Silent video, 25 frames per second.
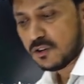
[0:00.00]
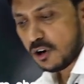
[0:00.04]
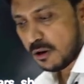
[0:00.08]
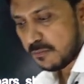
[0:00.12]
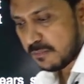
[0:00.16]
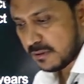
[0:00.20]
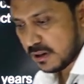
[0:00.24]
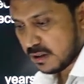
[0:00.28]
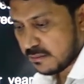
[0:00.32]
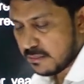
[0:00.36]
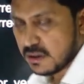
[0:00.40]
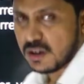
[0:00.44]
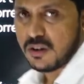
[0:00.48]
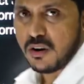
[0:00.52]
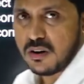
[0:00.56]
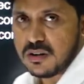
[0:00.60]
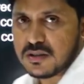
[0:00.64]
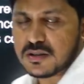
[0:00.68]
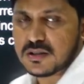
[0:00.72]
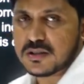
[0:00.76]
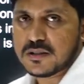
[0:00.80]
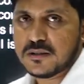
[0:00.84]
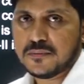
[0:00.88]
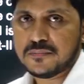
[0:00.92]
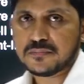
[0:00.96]
topic
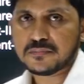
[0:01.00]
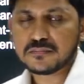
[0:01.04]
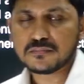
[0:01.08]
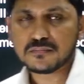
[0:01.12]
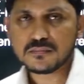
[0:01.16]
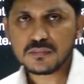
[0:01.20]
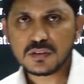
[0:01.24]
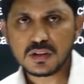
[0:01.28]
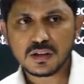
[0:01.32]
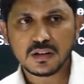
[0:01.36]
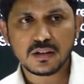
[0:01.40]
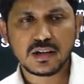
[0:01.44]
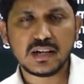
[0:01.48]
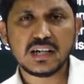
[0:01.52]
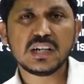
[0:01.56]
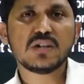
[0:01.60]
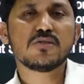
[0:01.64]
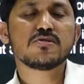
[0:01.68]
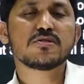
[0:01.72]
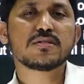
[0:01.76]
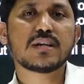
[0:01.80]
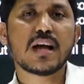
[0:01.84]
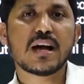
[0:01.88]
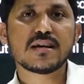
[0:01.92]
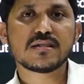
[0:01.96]
because
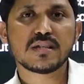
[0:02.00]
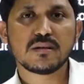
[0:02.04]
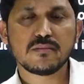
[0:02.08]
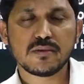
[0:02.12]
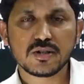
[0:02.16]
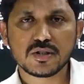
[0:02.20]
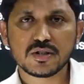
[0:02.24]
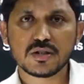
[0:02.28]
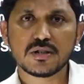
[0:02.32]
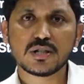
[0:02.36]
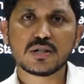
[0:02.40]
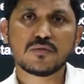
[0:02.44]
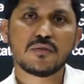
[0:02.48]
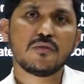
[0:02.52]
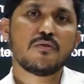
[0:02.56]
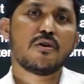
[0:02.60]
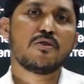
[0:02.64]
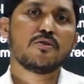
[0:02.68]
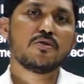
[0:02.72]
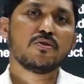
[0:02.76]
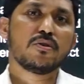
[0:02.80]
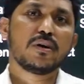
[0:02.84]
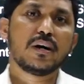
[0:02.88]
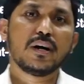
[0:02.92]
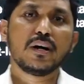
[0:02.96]
greenhouse gas emissions, we
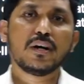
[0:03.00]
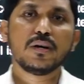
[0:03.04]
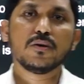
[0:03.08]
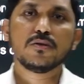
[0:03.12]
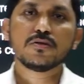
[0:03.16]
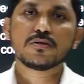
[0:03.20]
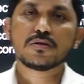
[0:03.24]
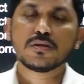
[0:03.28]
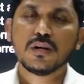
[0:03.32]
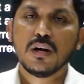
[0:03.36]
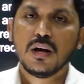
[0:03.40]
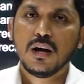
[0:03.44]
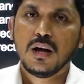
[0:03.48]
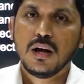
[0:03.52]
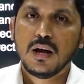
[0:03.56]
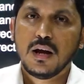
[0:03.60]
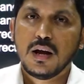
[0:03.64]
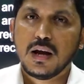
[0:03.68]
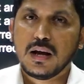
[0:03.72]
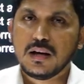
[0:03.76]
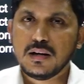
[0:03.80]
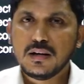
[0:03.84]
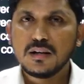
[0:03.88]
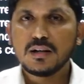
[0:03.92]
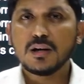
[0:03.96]
want to reduce
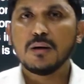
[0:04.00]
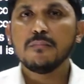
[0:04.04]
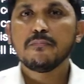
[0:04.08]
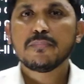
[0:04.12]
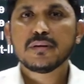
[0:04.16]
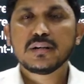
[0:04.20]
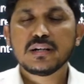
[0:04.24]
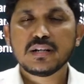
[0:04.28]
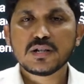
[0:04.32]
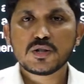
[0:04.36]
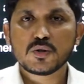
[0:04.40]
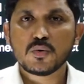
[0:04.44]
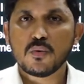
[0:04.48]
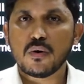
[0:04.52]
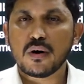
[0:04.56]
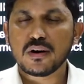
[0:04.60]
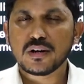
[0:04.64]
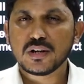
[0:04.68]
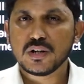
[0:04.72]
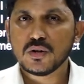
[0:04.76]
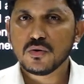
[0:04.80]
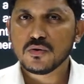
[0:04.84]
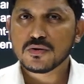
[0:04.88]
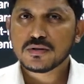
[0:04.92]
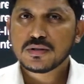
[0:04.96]
any companies who are
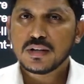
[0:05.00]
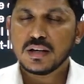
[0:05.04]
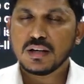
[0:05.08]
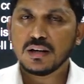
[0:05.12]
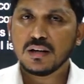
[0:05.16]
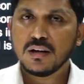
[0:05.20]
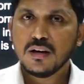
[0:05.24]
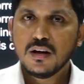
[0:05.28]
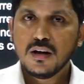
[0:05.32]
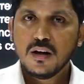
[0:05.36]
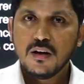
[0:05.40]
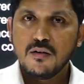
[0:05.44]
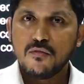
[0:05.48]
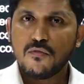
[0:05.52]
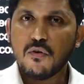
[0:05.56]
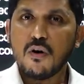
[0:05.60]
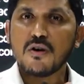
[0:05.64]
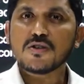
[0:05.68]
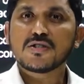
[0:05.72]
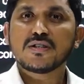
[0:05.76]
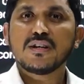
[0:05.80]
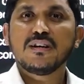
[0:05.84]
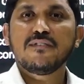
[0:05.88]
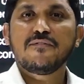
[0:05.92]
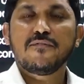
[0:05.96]
using
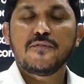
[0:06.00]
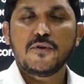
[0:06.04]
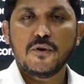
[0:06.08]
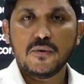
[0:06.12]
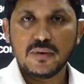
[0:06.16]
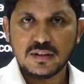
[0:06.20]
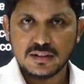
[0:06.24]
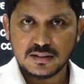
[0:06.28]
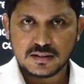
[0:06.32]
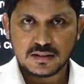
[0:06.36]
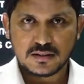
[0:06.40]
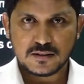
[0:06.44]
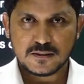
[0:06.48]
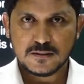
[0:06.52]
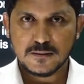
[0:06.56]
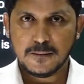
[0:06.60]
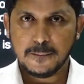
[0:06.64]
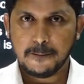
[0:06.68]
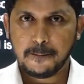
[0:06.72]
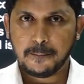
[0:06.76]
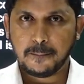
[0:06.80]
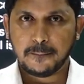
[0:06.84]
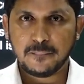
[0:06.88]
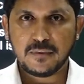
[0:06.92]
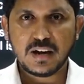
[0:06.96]
fossil fuels
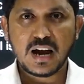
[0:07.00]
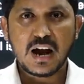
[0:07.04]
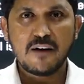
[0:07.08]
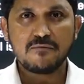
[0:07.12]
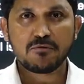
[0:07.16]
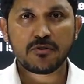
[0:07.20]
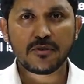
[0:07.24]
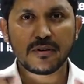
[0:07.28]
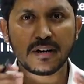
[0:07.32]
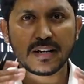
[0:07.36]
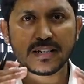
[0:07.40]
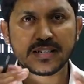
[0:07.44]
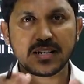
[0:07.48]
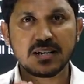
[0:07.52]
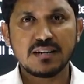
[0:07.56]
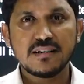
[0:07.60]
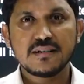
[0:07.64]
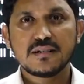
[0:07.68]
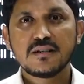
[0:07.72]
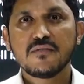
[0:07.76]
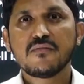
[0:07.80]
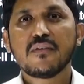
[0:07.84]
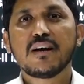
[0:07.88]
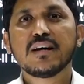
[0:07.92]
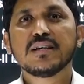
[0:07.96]
we have to
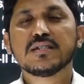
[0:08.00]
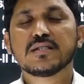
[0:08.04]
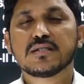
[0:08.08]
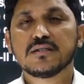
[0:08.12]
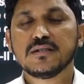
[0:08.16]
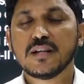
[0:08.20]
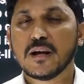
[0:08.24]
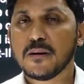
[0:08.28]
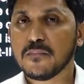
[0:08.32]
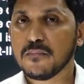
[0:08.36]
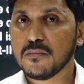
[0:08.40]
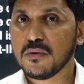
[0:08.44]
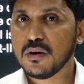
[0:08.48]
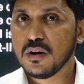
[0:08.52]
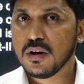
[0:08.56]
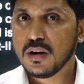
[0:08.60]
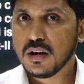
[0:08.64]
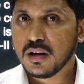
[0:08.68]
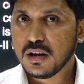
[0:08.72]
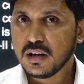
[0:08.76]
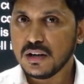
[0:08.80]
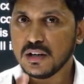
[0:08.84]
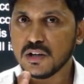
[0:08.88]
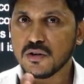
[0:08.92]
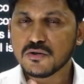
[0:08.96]
disincentivize them
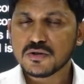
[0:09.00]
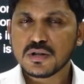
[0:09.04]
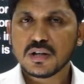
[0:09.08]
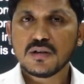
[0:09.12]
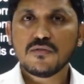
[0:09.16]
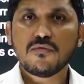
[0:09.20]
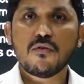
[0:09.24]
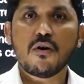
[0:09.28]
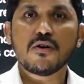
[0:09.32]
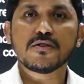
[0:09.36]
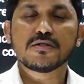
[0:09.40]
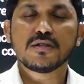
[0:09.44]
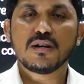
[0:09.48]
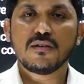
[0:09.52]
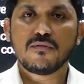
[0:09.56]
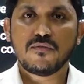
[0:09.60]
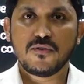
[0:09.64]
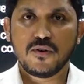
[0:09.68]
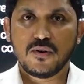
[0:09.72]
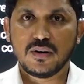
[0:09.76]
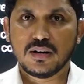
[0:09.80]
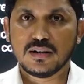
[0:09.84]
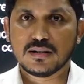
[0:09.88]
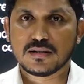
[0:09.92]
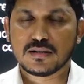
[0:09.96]
in using fossil
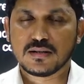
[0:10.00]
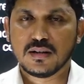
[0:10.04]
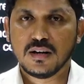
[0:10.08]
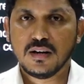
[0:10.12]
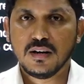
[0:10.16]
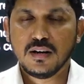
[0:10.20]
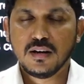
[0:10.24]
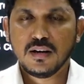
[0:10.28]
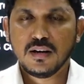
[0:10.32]
fuels.